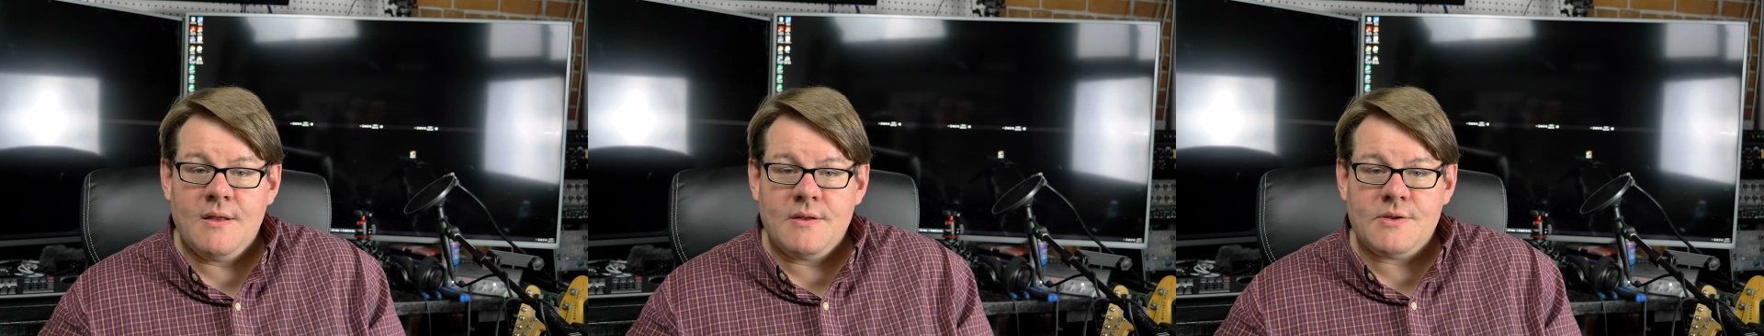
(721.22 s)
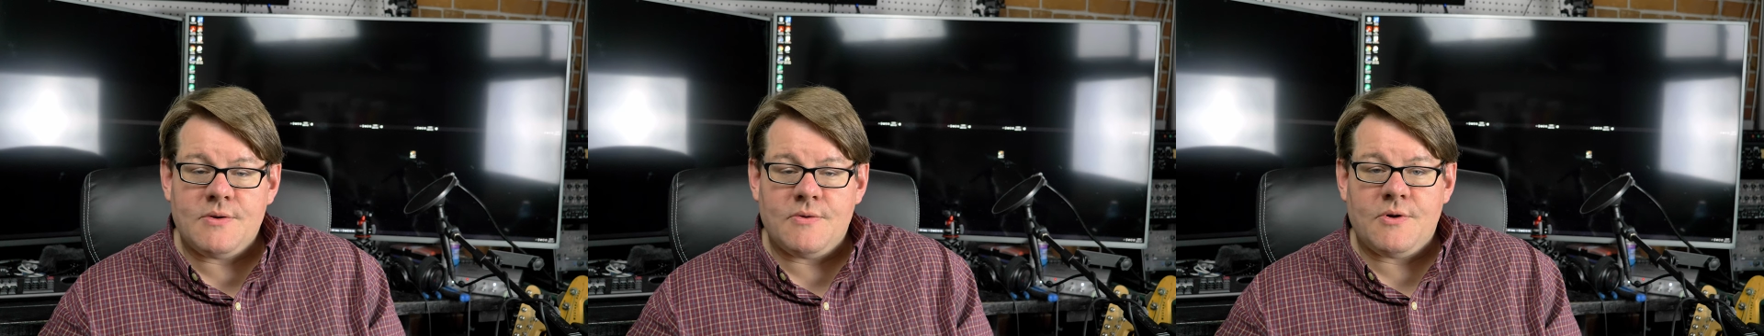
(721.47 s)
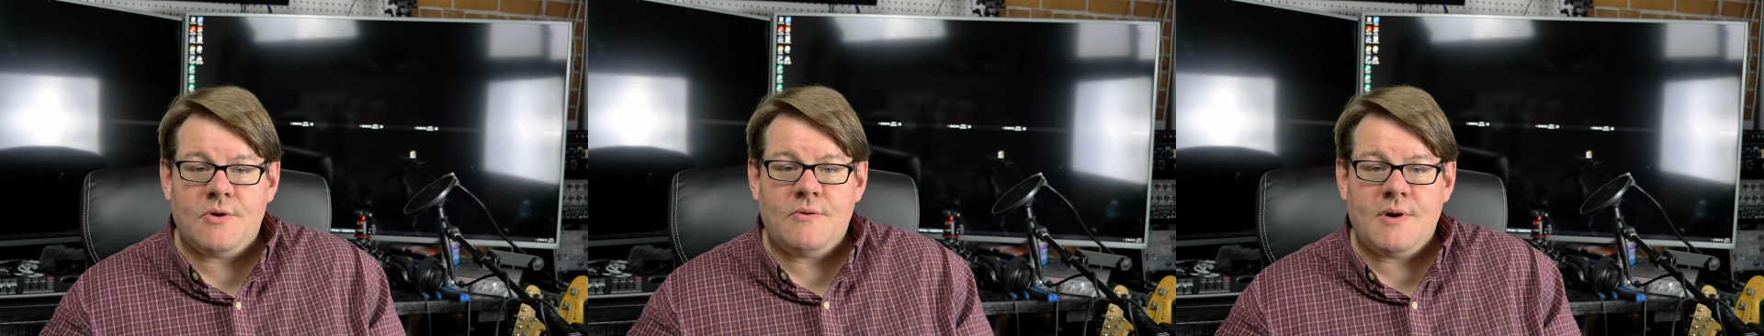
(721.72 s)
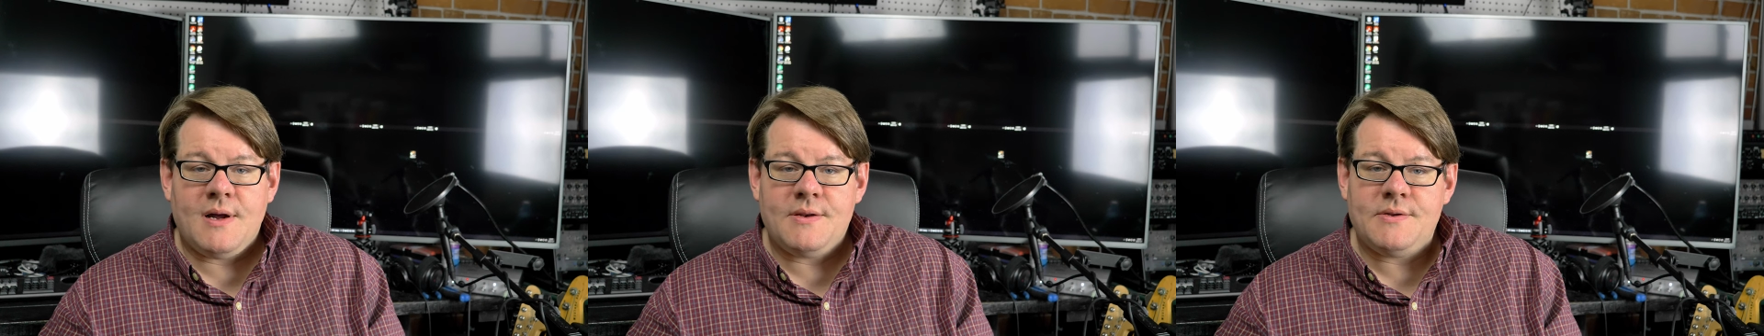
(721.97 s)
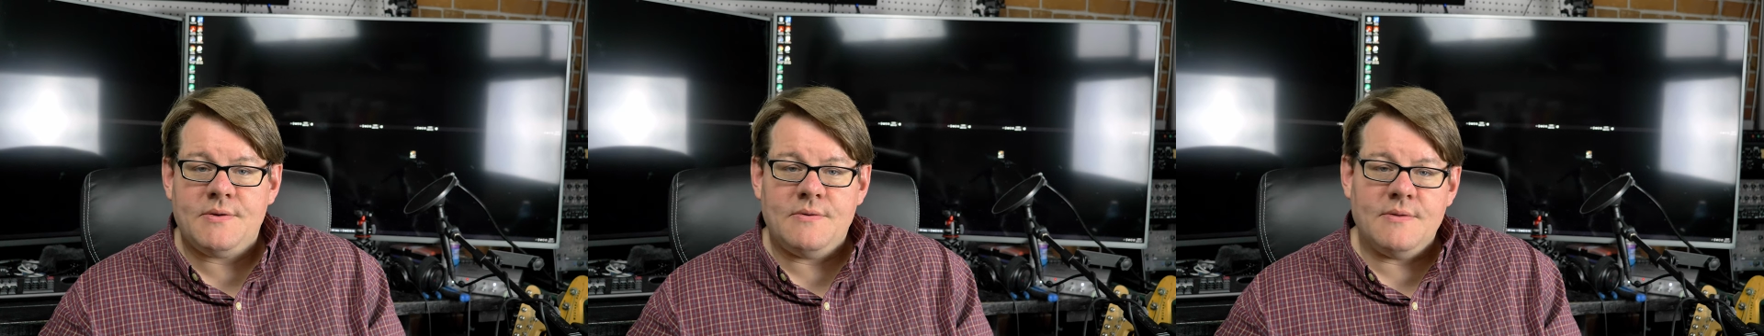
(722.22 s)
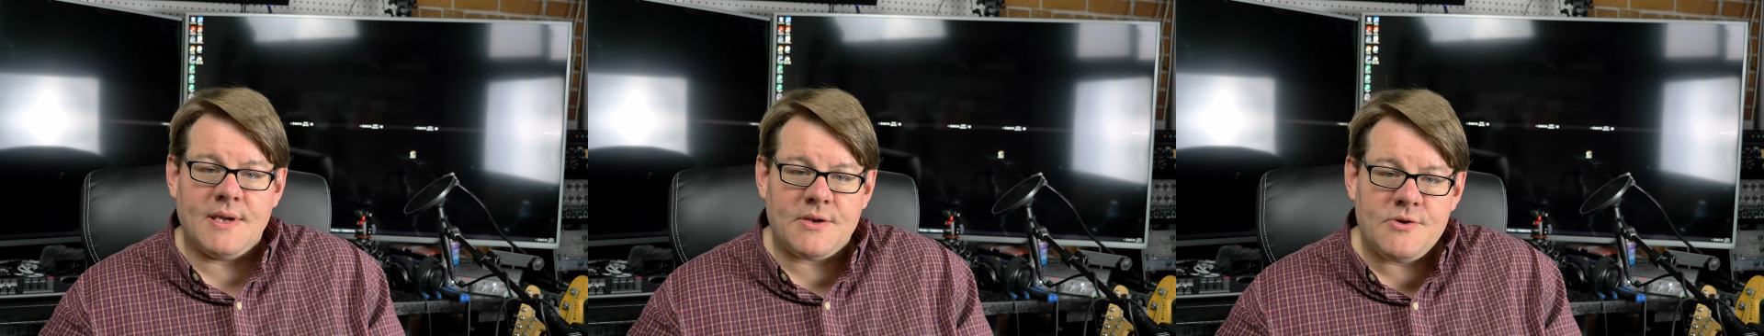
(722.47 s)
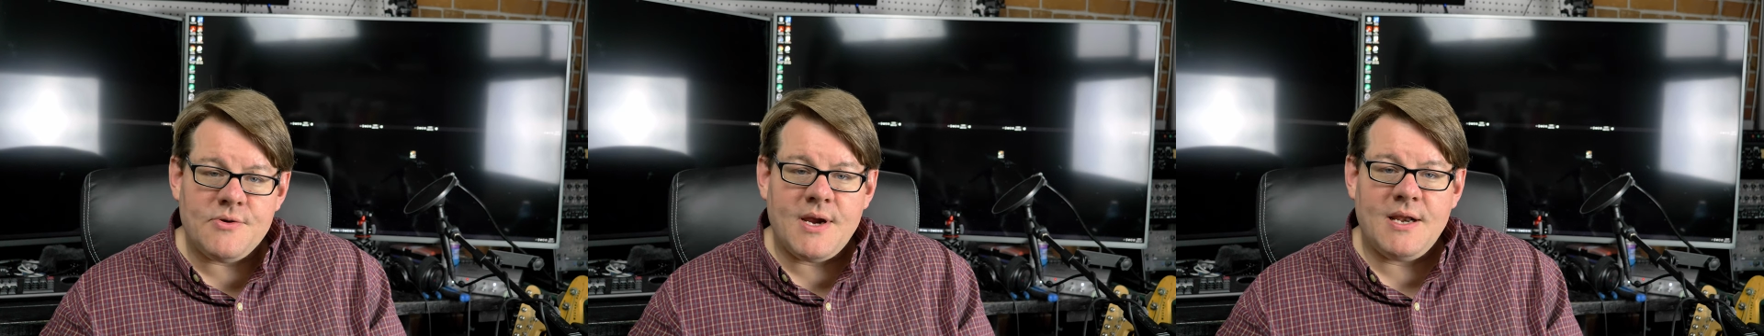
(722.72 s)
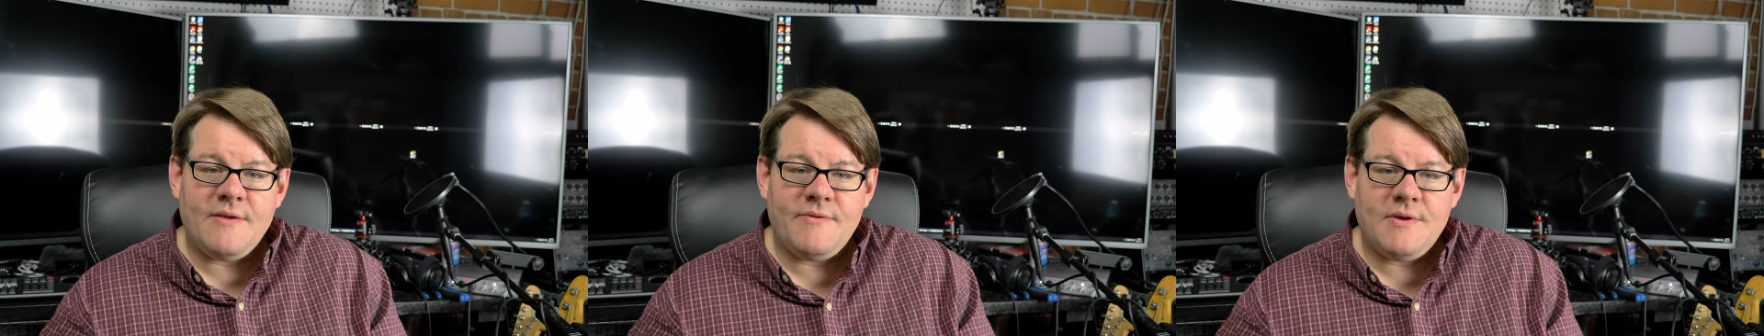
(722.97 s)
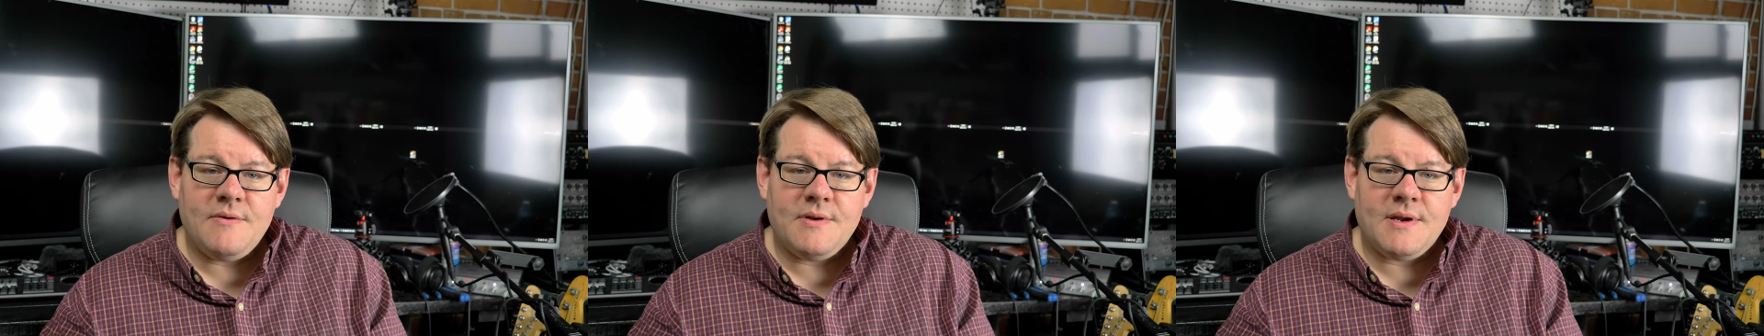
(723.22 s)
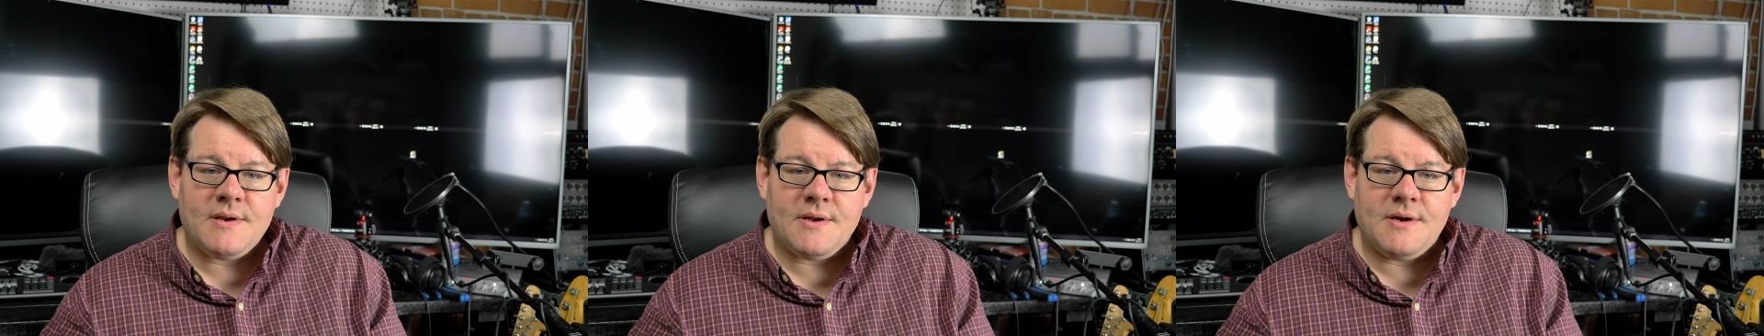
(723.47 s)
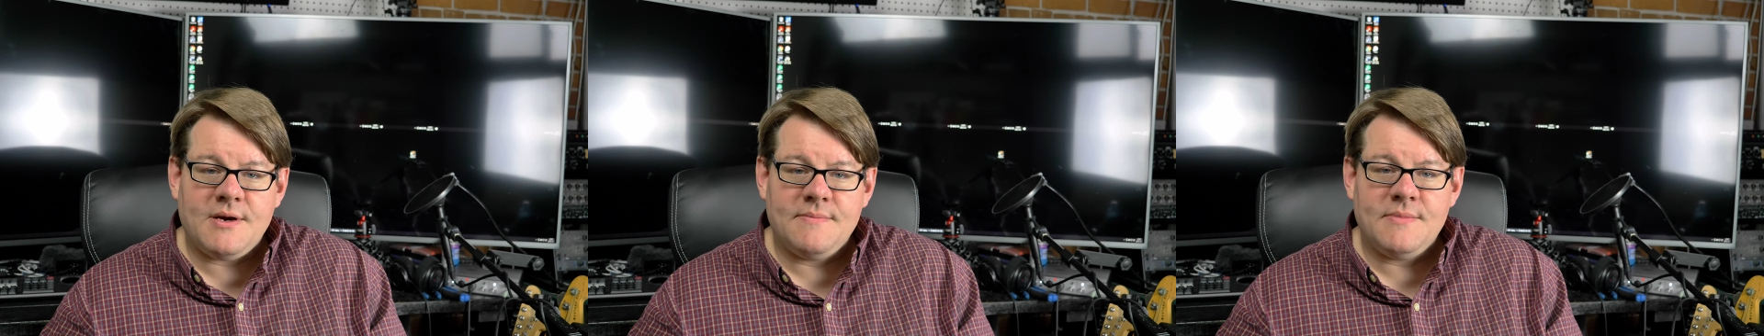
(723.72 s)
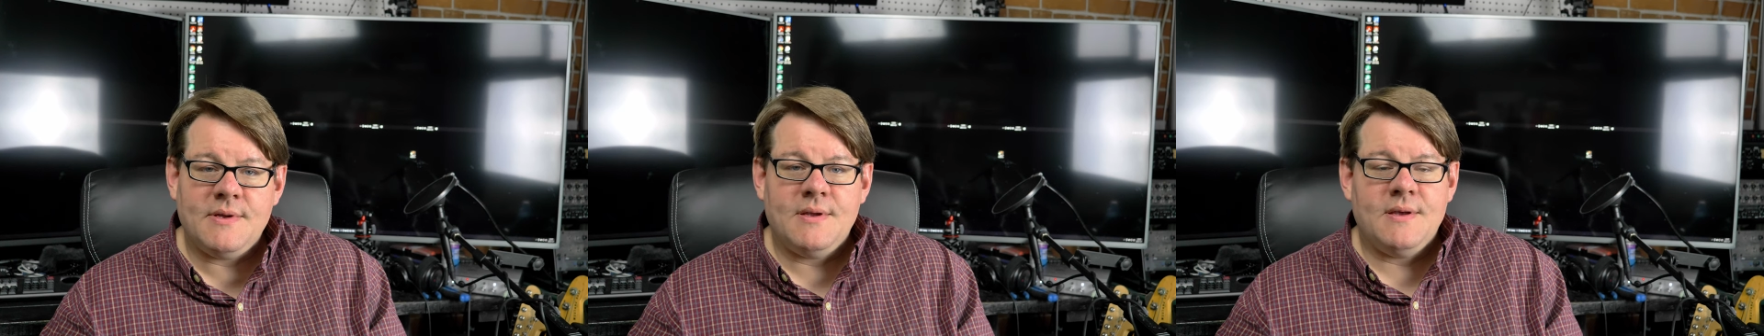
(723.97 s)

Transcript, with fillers: So go on to like tradingview.com.